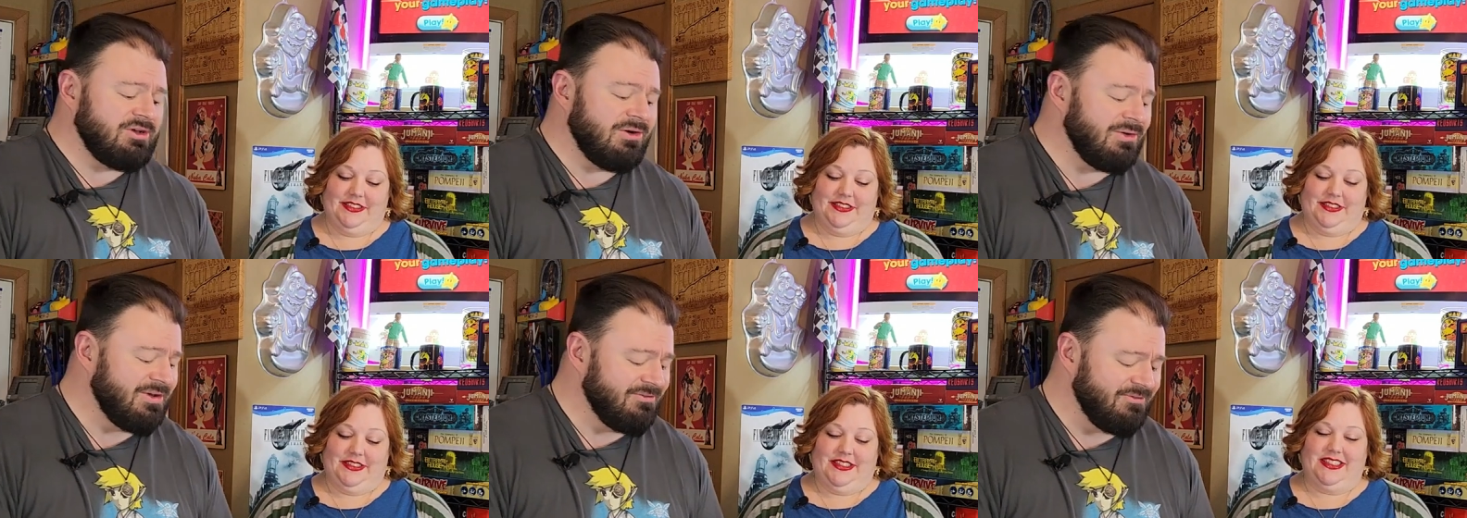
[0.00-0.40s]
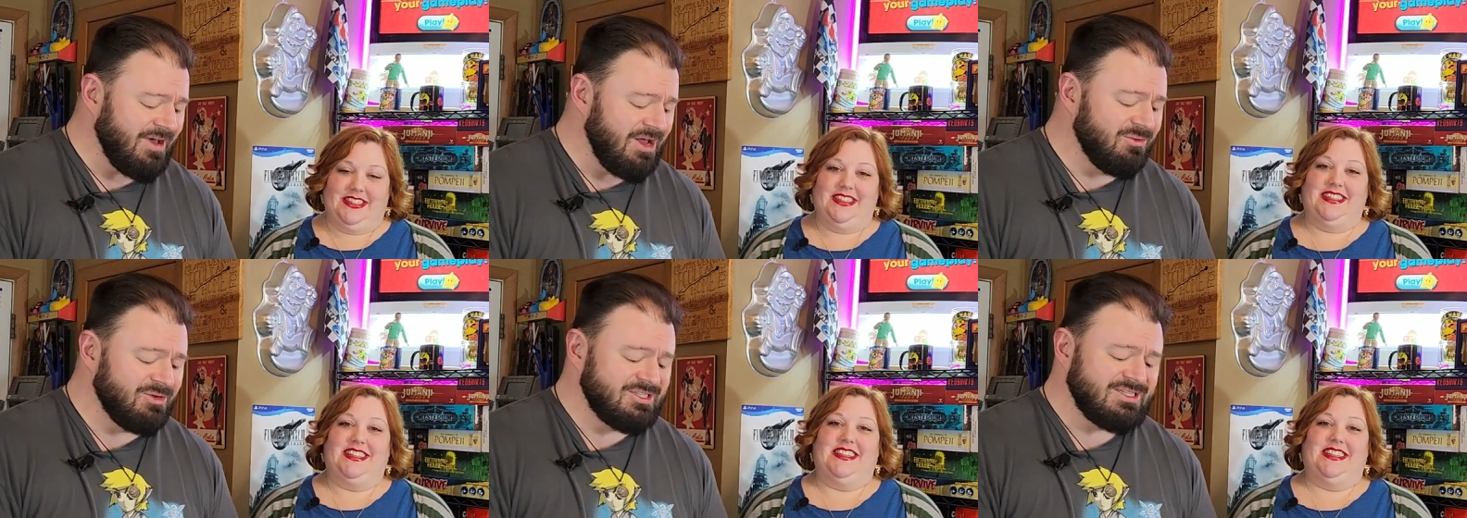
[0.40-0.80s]
Speaker 1: going to
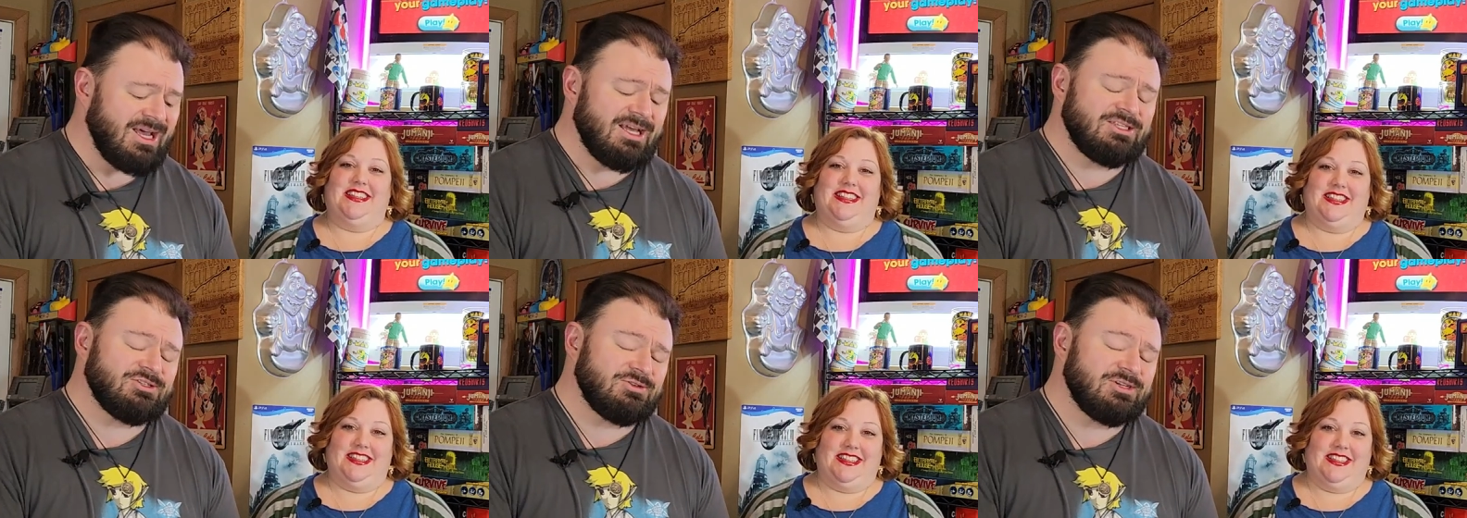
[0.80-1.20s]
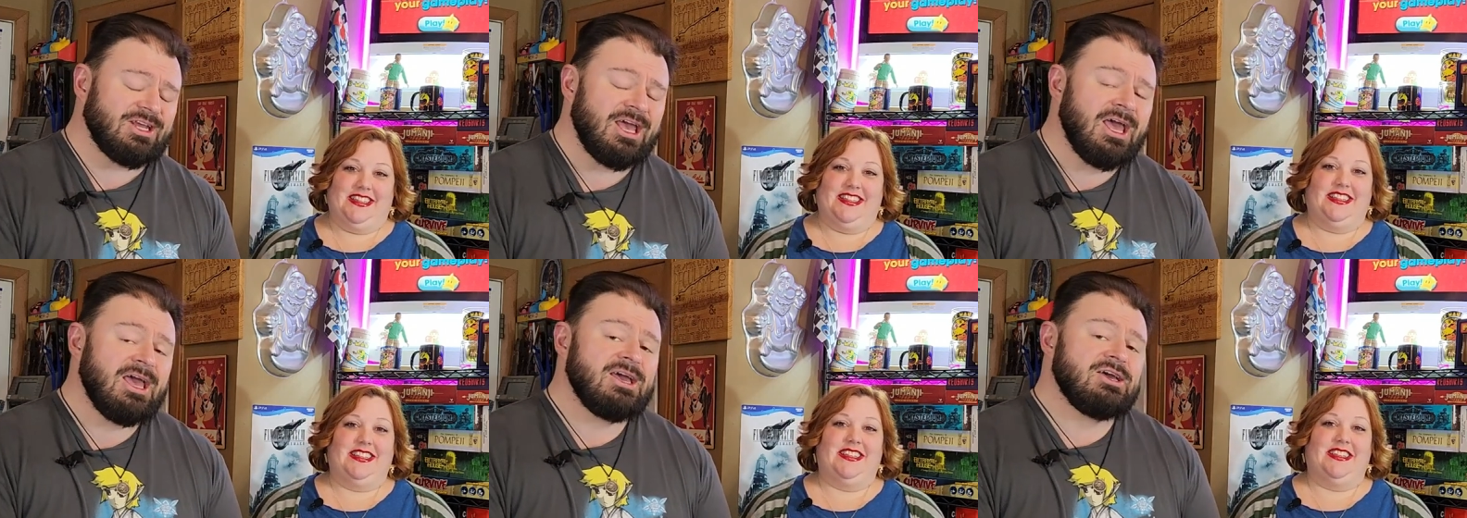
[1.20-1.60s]
find one tied to it.
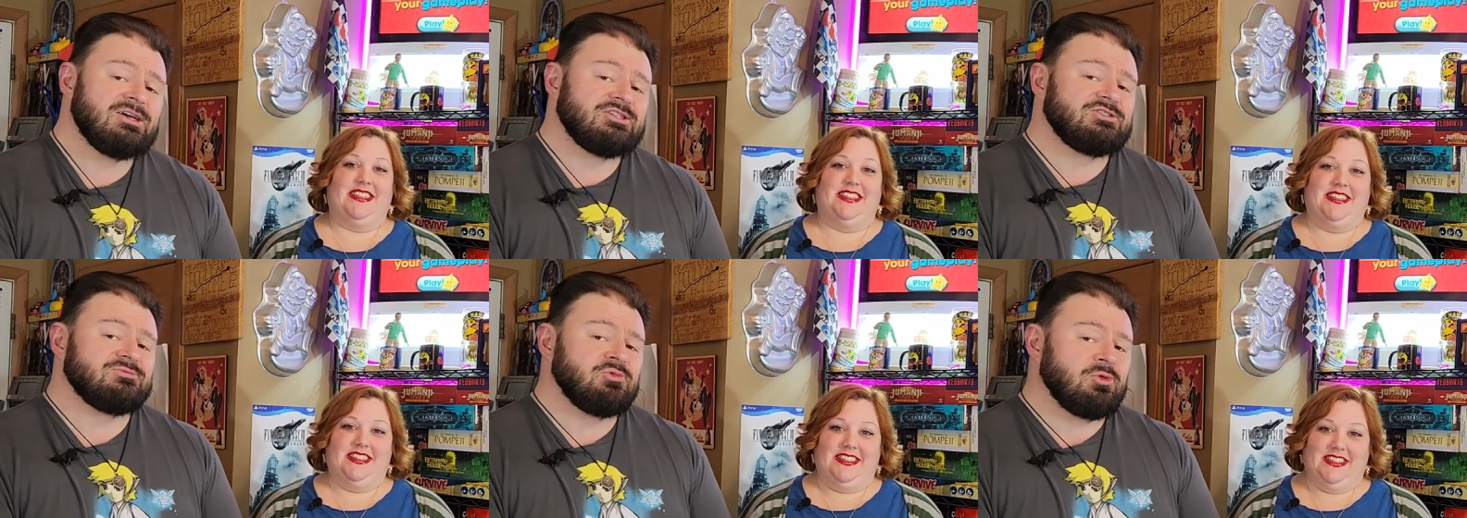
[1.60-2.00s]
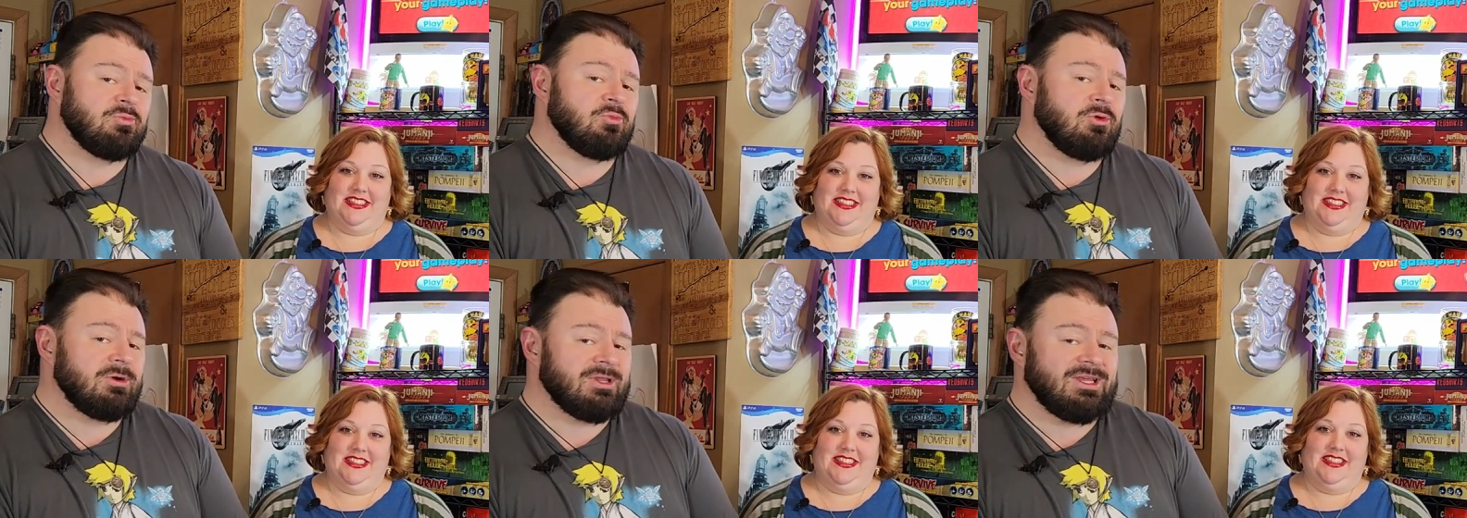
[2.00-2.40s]
So more
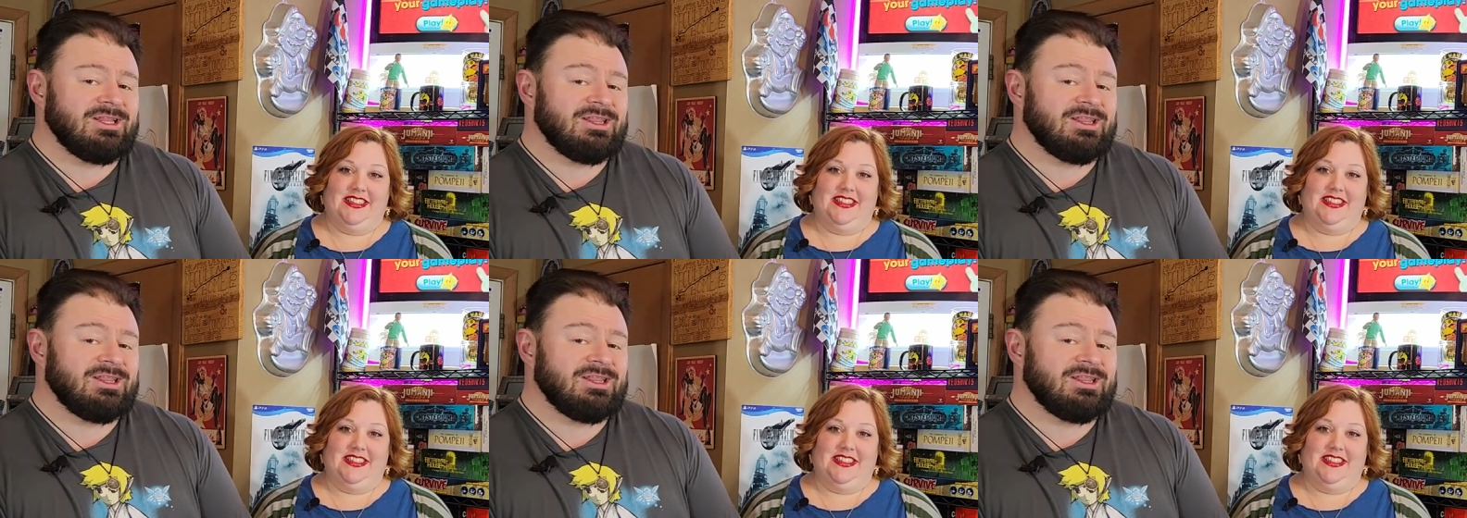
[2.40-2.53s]
importantly,